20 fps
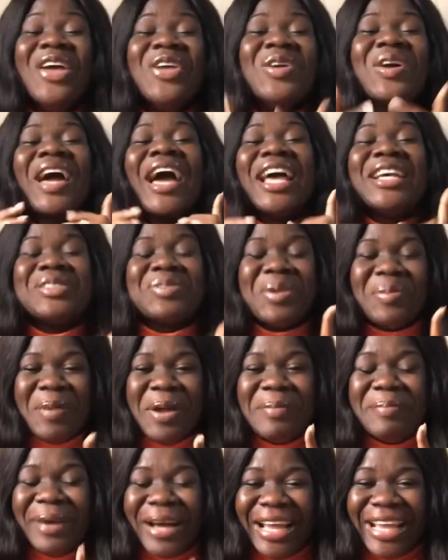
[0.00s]
You guys
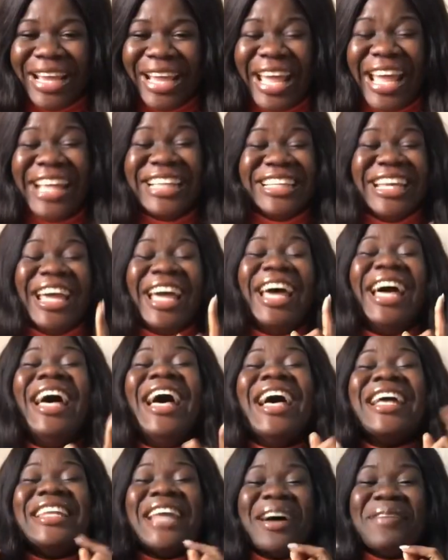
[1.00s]
remember here, yeah,
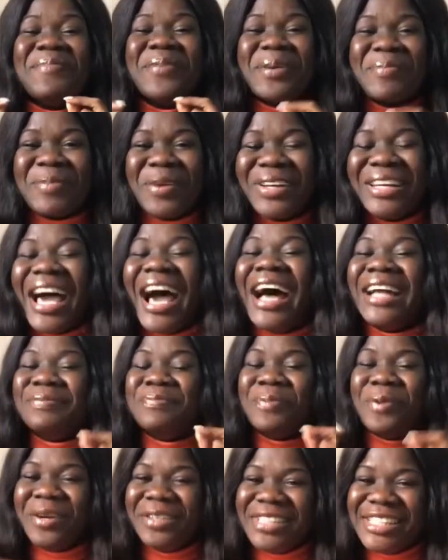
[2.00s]
that Big Brother
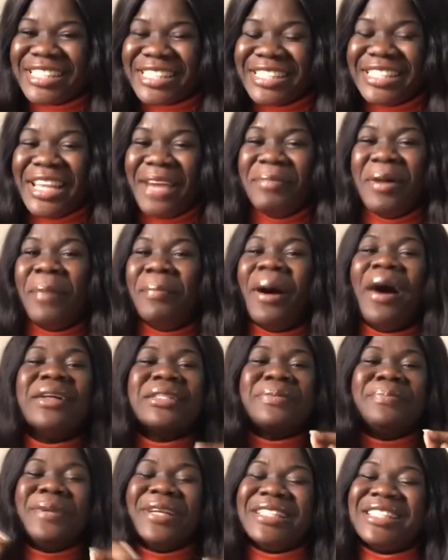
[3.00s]
had punished them
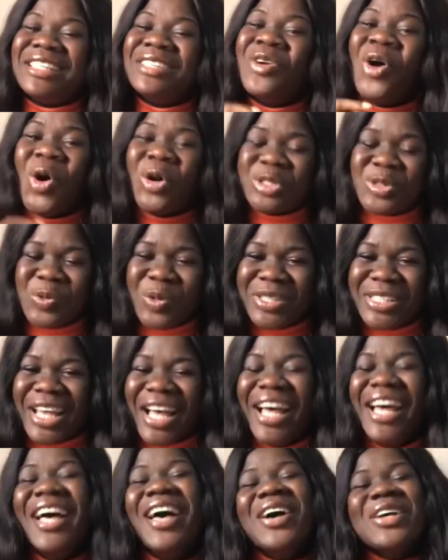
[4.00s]
about bathing hot water.
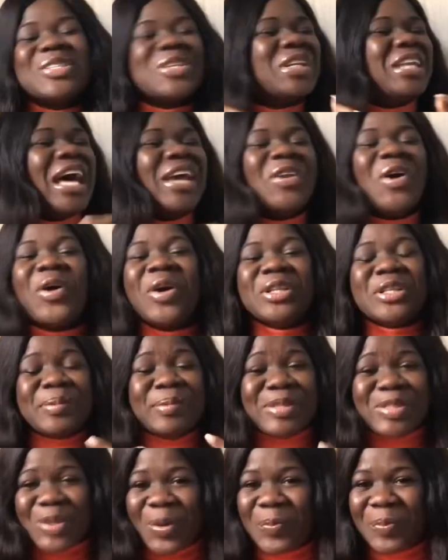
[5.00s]
So they are not going to
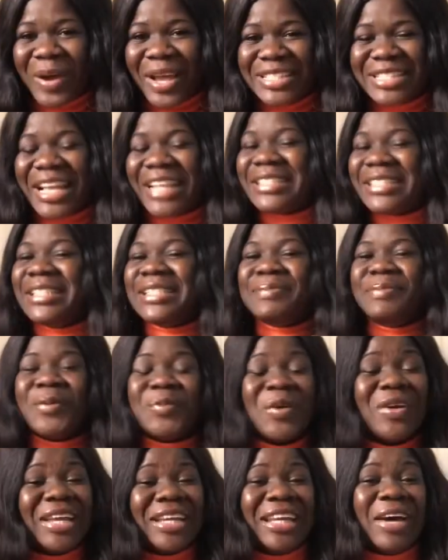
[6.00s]
be surprised that it's Big
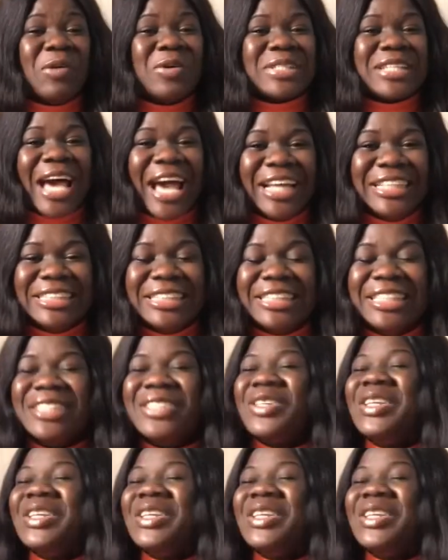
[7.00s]
Brother that was hiding it.